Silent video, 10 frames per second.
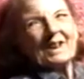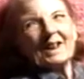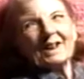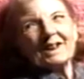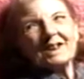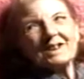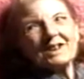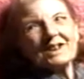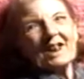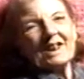I can't
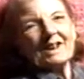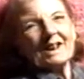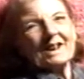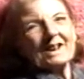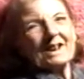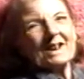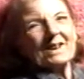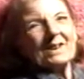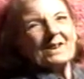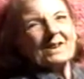stand that
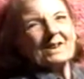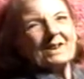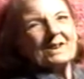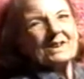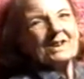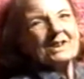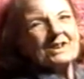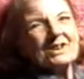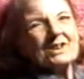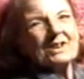air
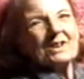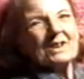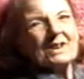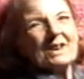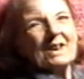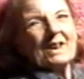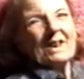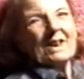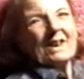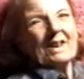conditioner.
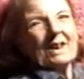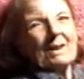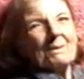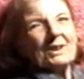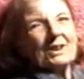Give me